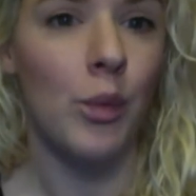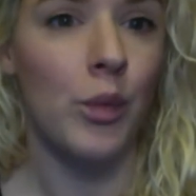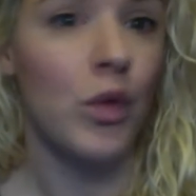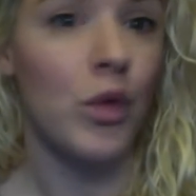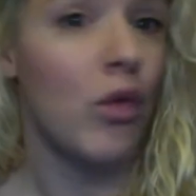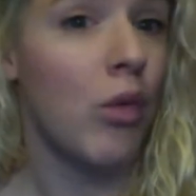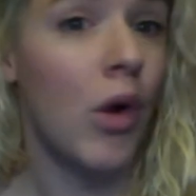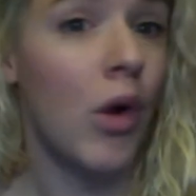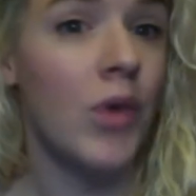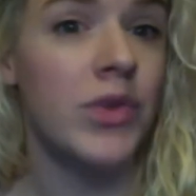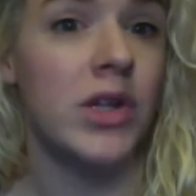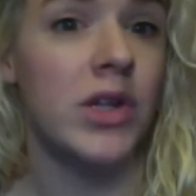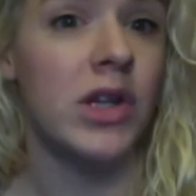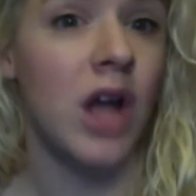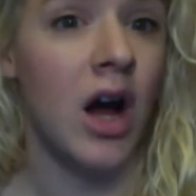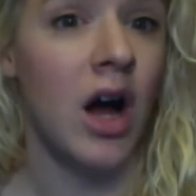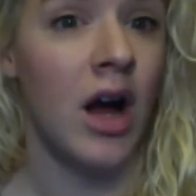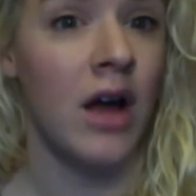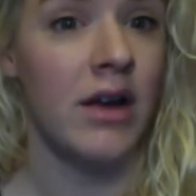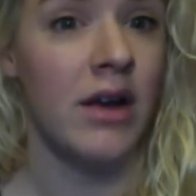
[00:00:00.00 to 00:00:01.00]
Quote the
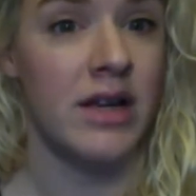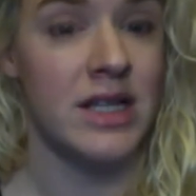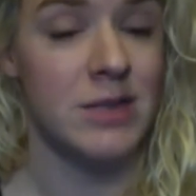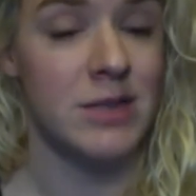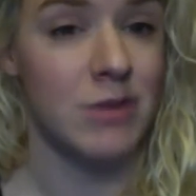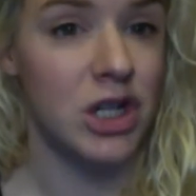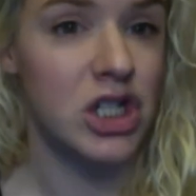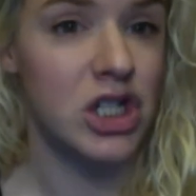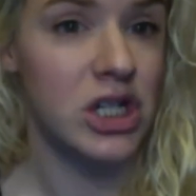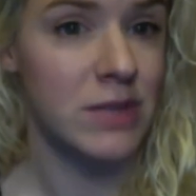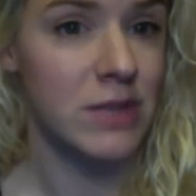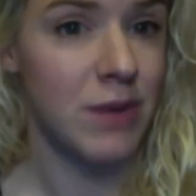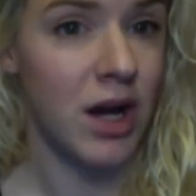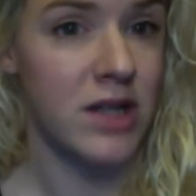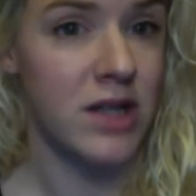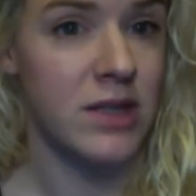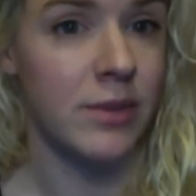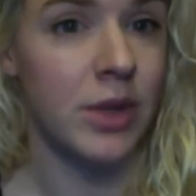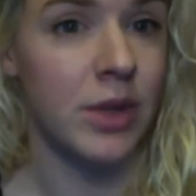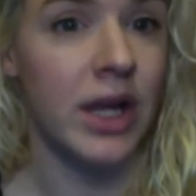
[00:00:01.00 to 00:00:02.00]
law as much as
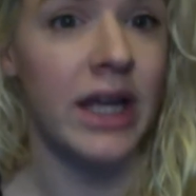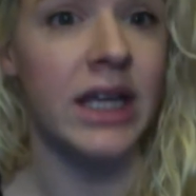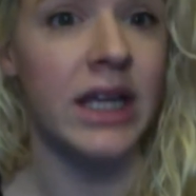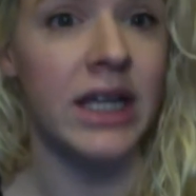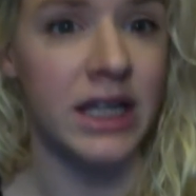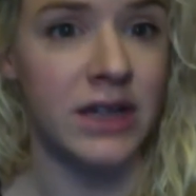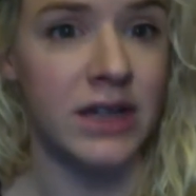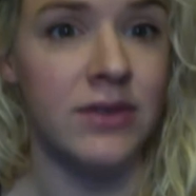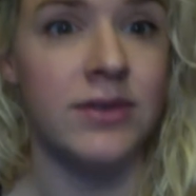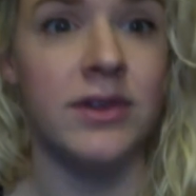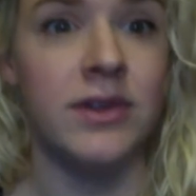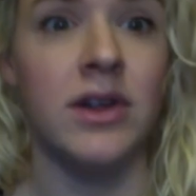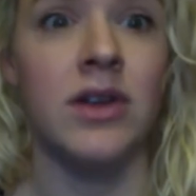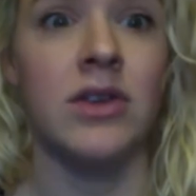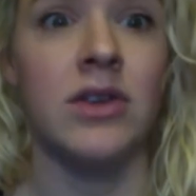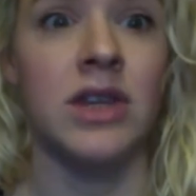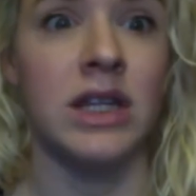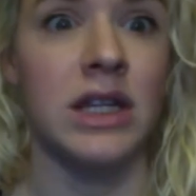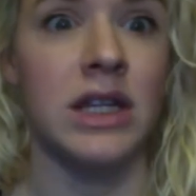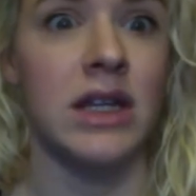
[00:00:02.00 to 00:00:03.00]
possible and give
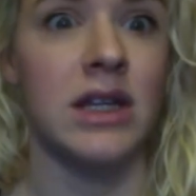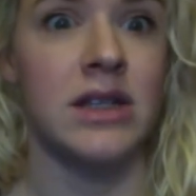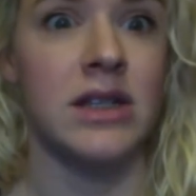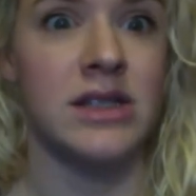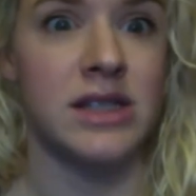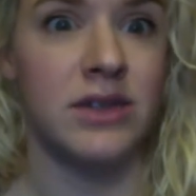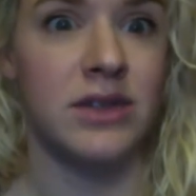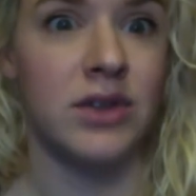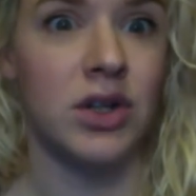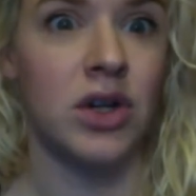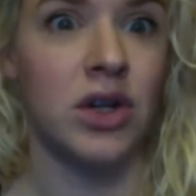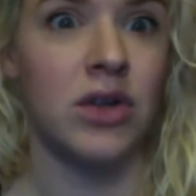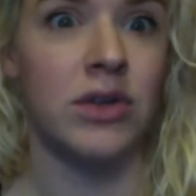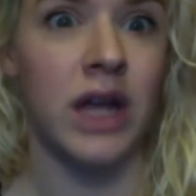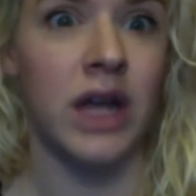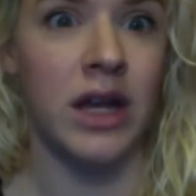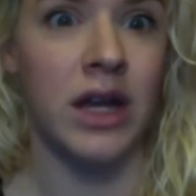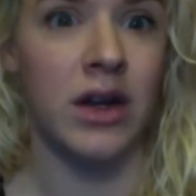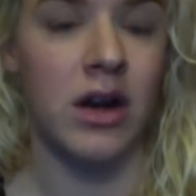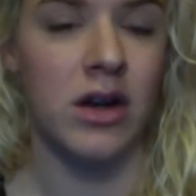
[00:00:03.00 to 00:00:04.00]
the civil code
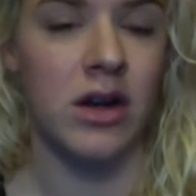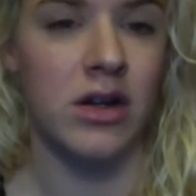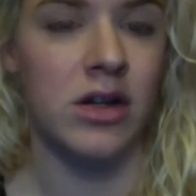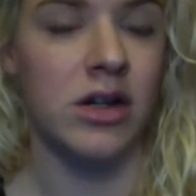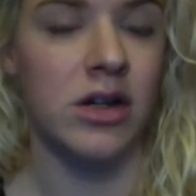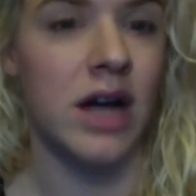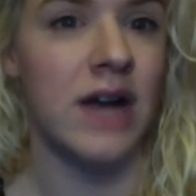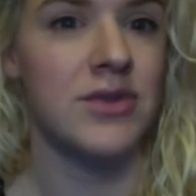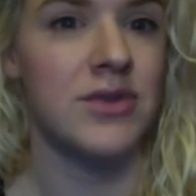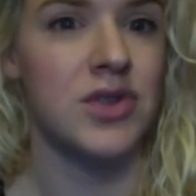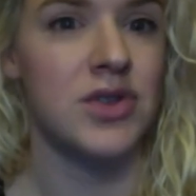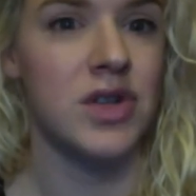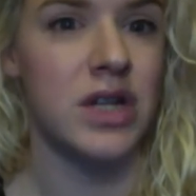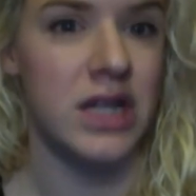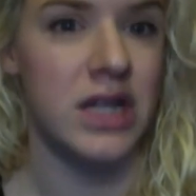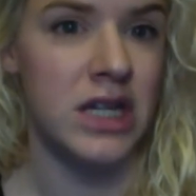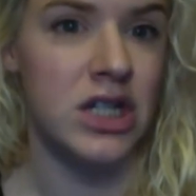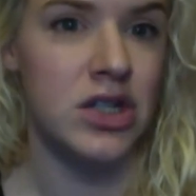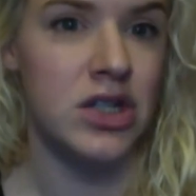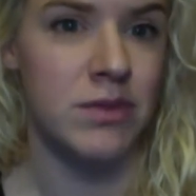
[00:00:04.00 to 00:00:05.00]
and article after
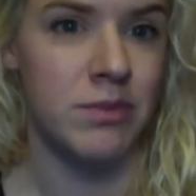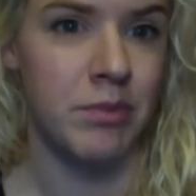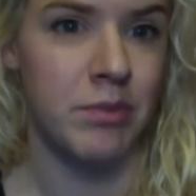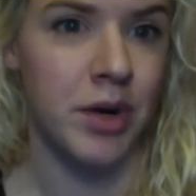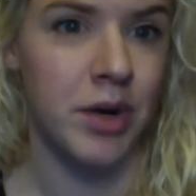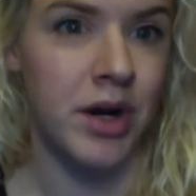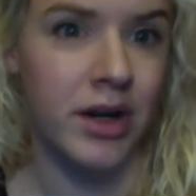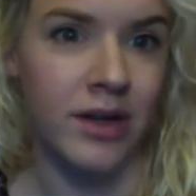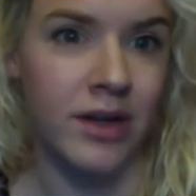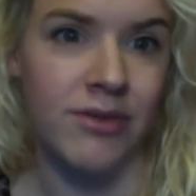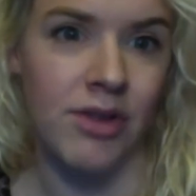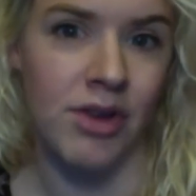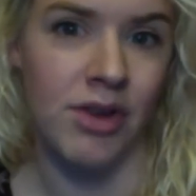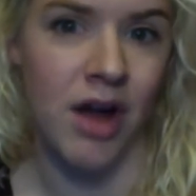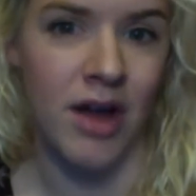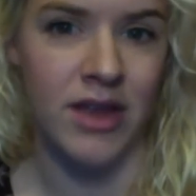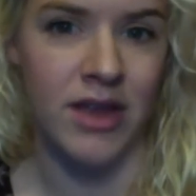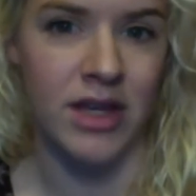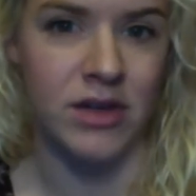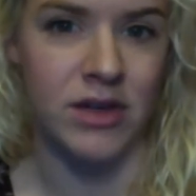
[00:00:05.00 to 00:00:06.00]
each part of the
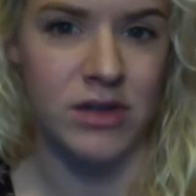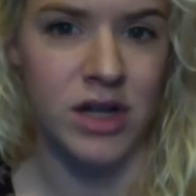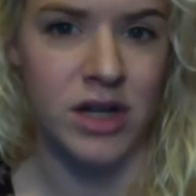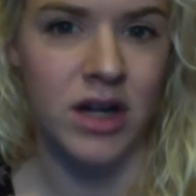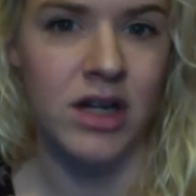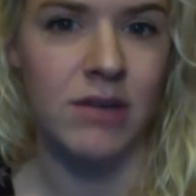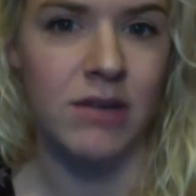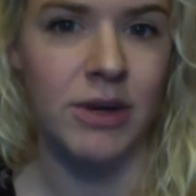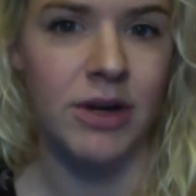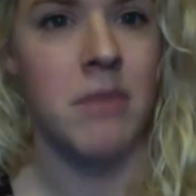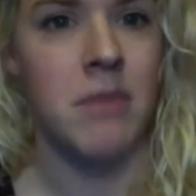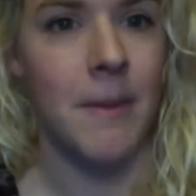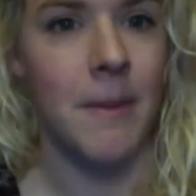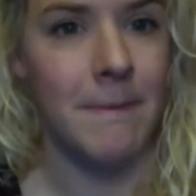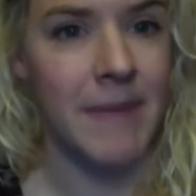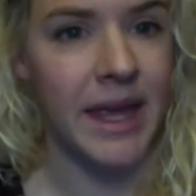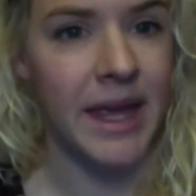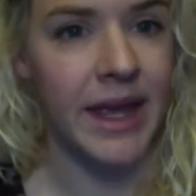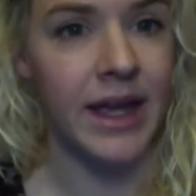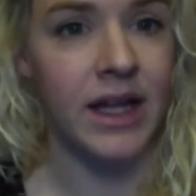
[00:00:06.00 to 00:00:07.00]
law that you talk about.
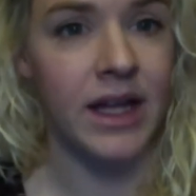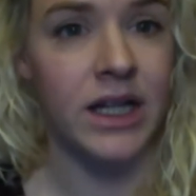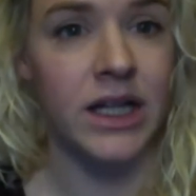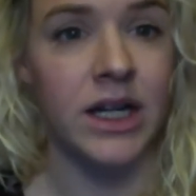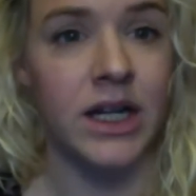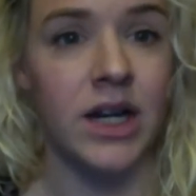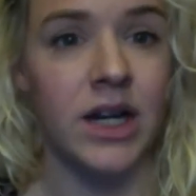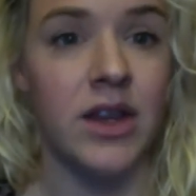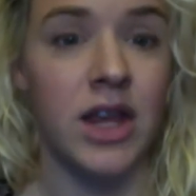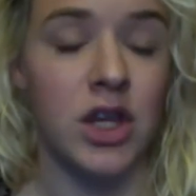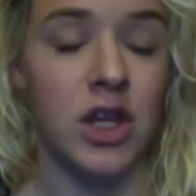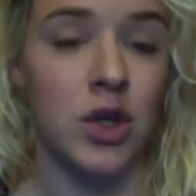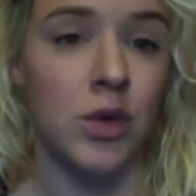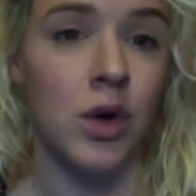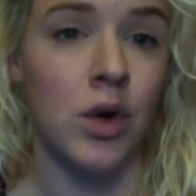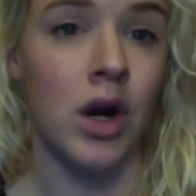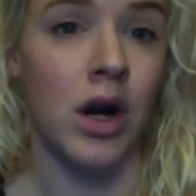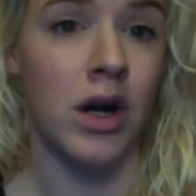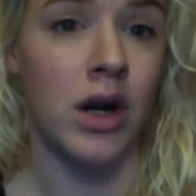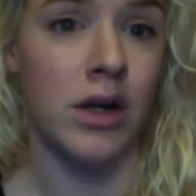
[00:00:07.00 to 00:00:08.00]
Make it clear that
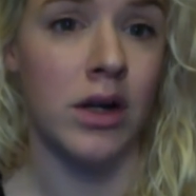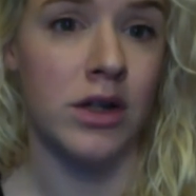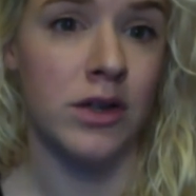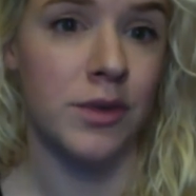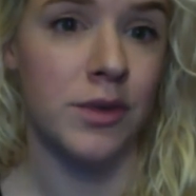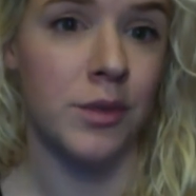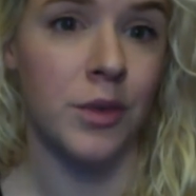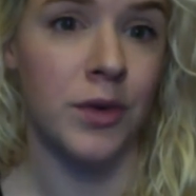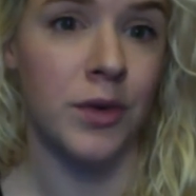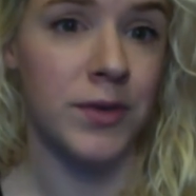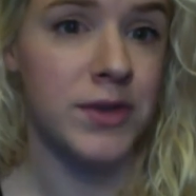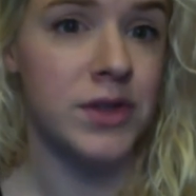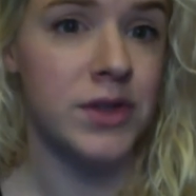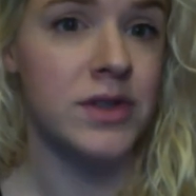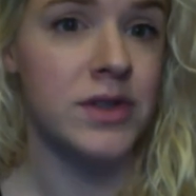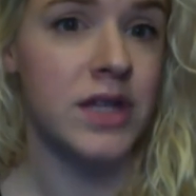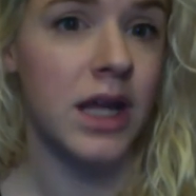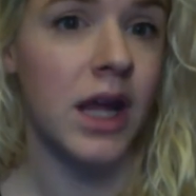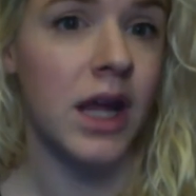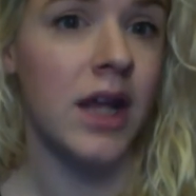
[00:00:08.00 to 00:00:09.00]
you are
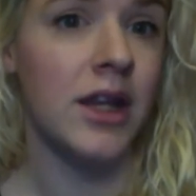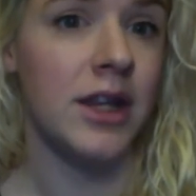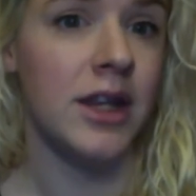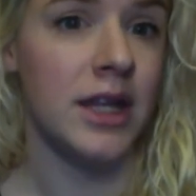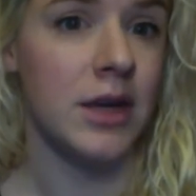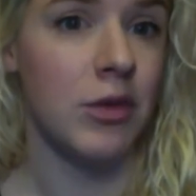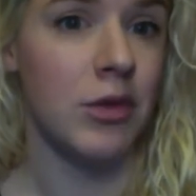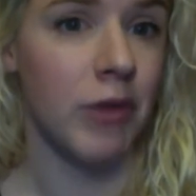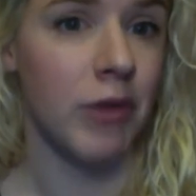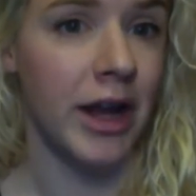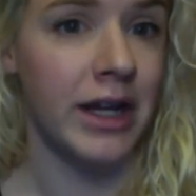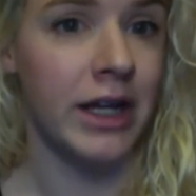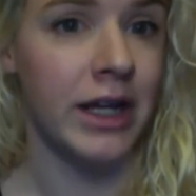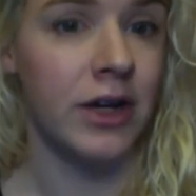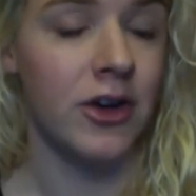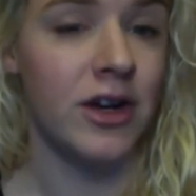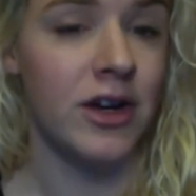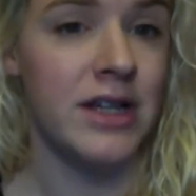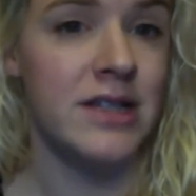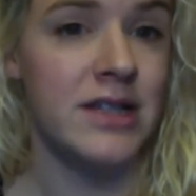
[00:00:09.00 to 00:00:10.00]
refusing the rent
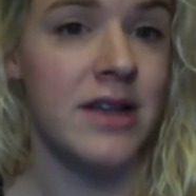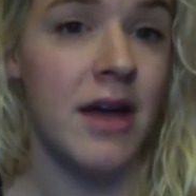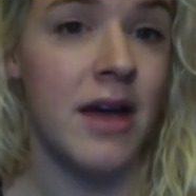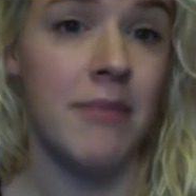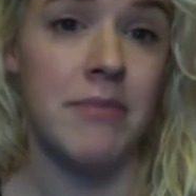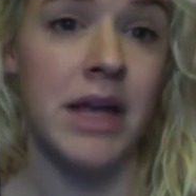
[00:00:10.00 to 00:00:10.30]
increase.